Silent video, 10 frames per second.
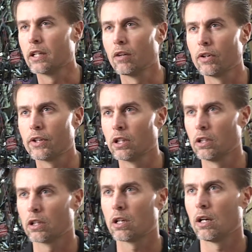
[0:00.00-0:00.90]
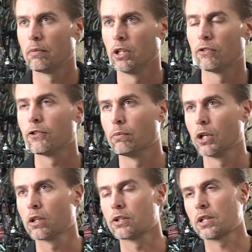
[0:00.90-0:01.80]
everything in the economy. The fur
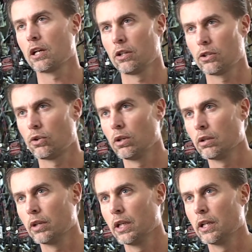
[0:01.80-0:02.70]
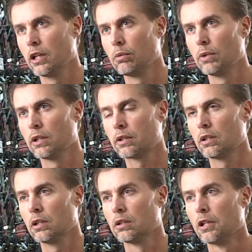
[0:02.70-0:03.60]
market's kind of in the toilet right now, but
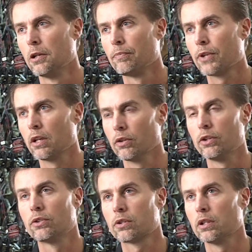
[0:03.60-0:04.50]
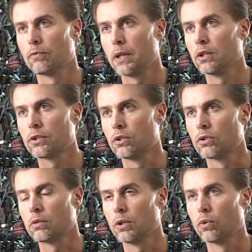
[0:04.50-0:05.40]
nutria pelts
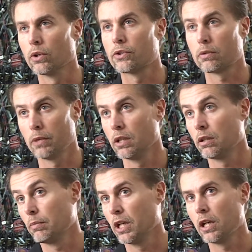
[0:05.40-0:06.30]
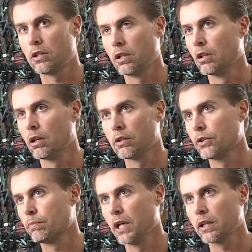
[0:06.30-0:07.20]
used to be worth tremendous. I mean, $18
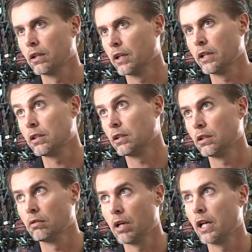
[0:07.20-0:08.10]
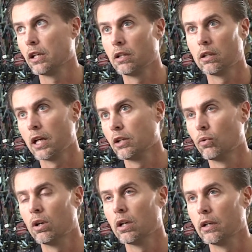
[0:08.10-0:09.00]
back in 1980,
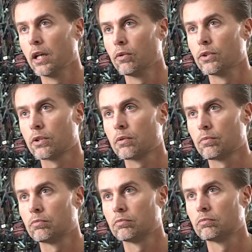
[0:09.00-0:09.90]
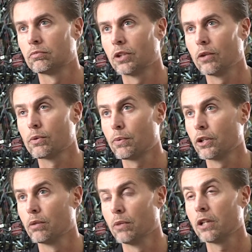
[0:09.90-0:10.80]
81, that was pretty
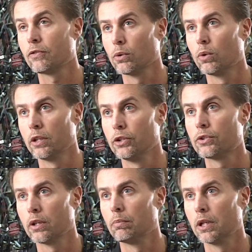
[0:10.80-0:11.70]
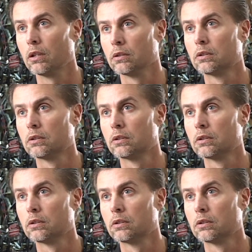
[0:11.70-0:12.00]
good money for one nutria pelt.